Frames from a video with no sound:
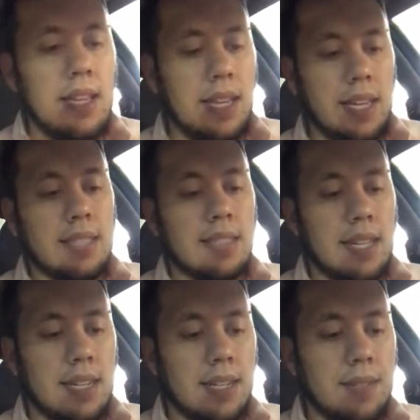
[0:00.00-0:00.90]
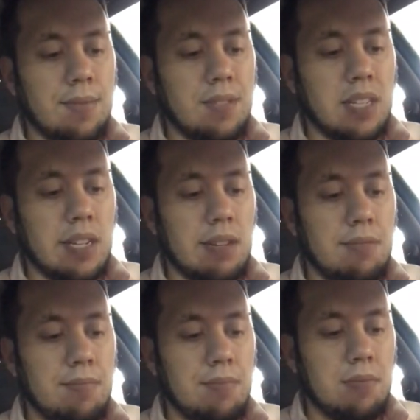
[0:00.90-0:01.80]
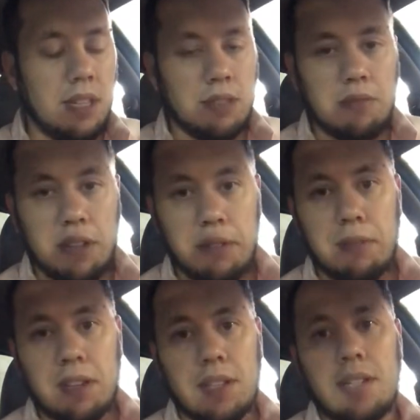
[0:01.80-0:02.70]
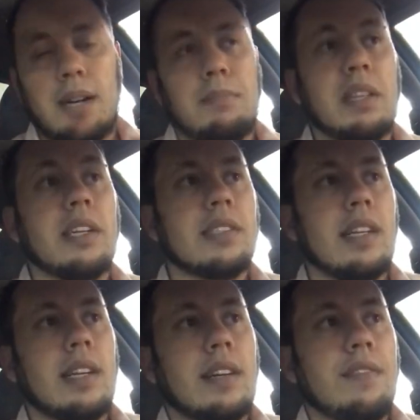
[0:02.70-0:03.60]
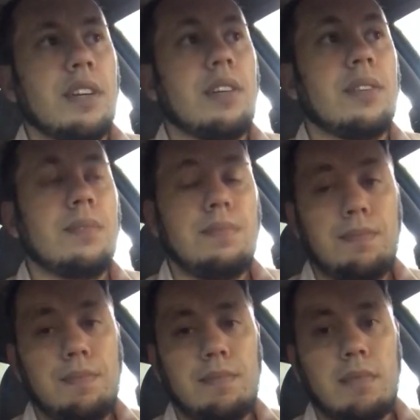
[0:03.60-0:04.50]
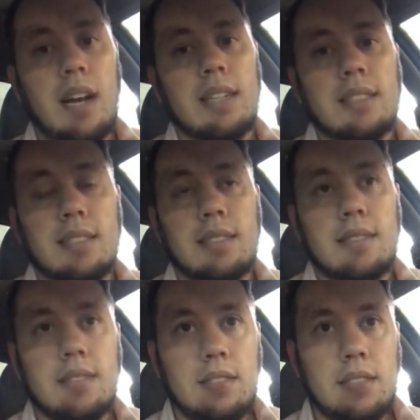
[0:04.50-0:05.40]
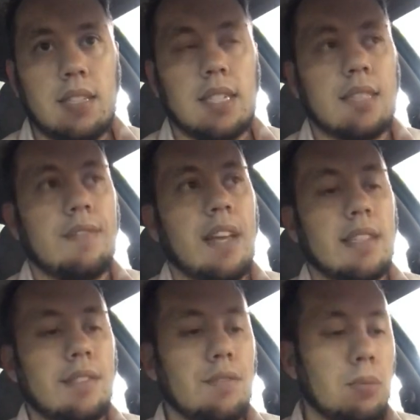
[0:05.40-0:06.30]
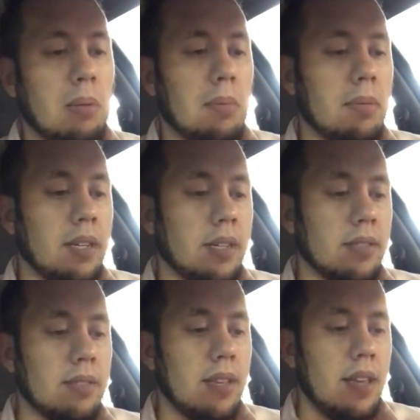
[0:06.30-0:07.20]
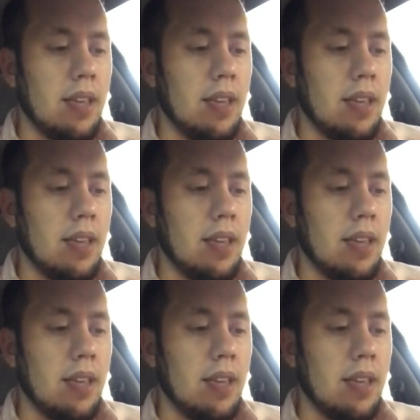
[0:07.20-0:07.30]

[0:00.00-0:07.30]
he's he's really one of the top players in the NFL, not just fantasy football players,